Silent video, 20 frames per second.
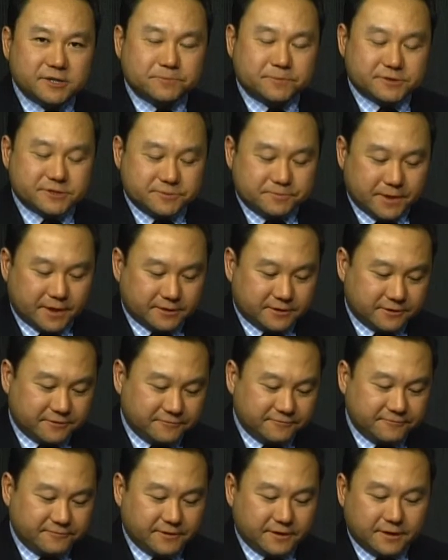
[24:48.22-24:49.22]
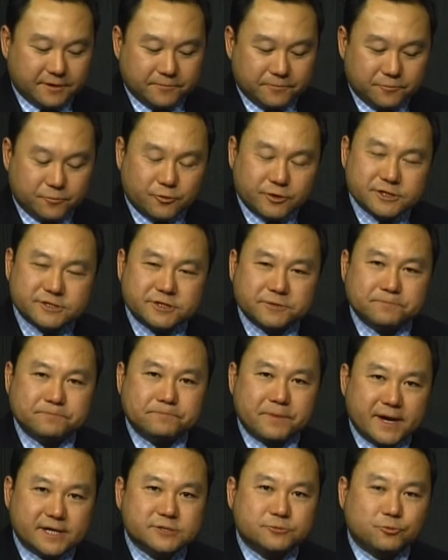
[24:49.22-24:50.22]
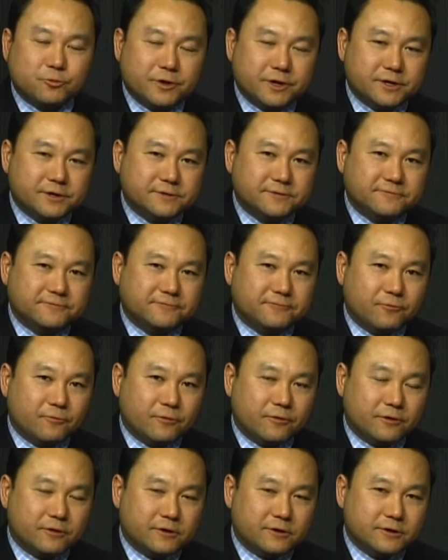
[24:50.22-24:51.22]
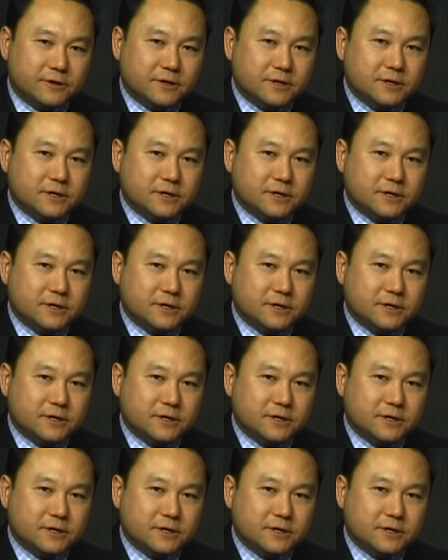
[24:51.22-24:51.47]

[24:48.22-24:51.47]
perspective, what is the best way for